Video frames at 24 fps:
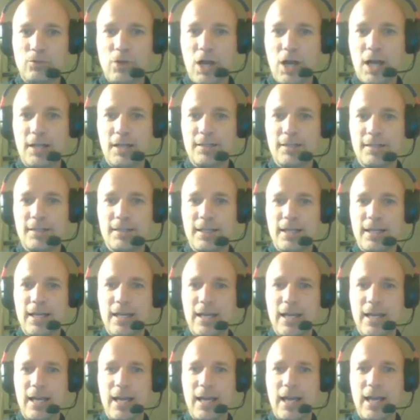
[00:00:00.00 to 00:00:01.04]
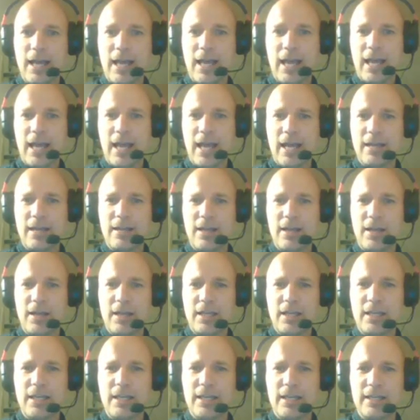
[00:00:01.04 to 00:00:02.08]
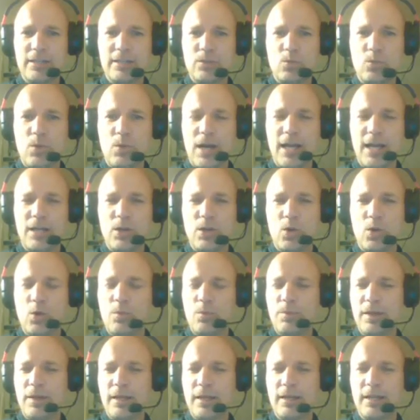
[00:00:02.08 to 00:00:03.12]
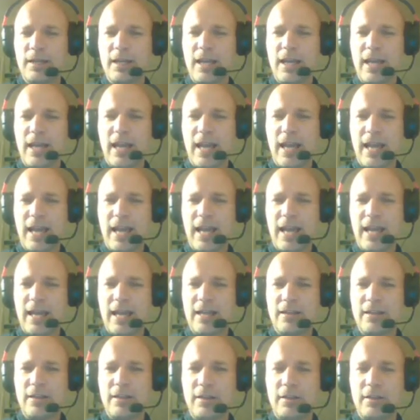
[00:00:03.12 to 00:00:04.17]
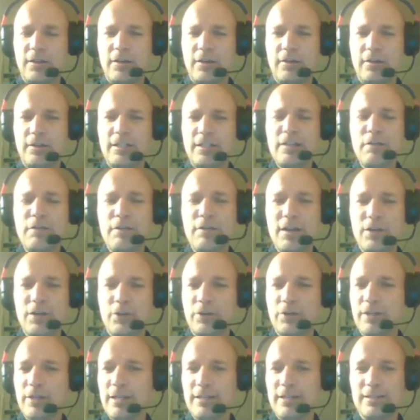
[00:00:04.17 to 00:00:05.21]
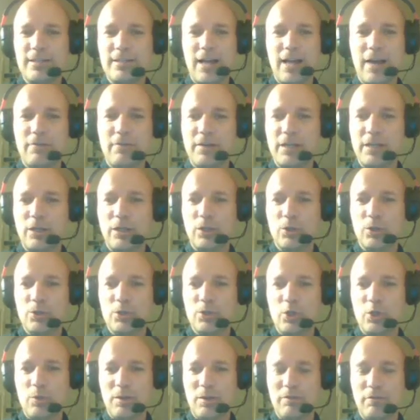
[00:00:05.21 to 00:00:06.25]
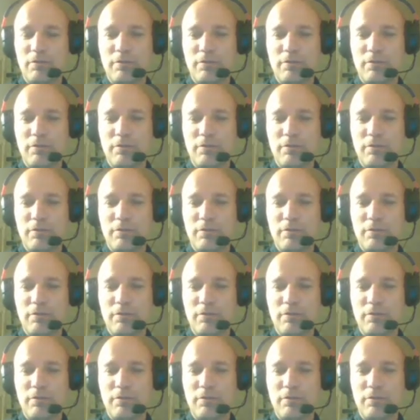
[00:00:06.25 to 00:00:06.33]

cross, and he is wide open, and the defender is not very close to him.